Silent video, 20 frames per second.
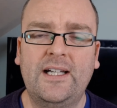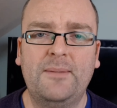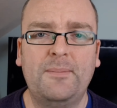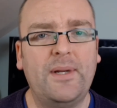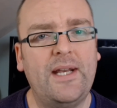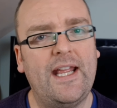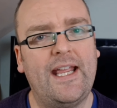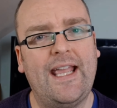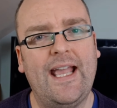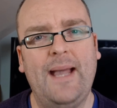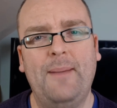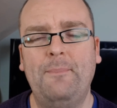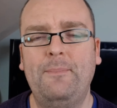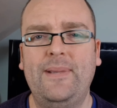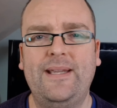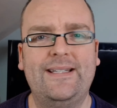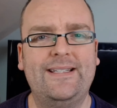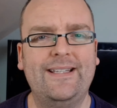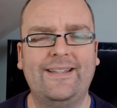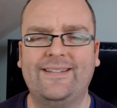but it can
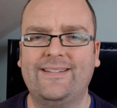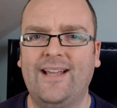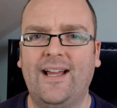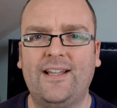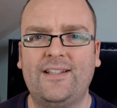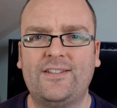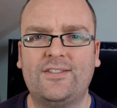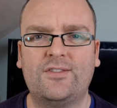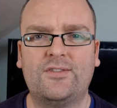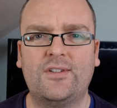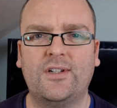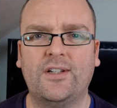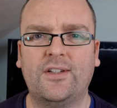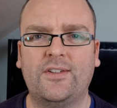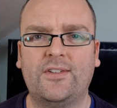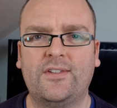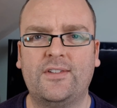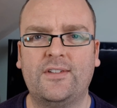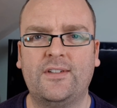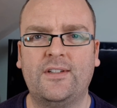be
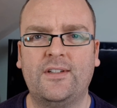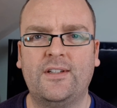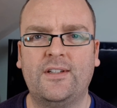disastrous,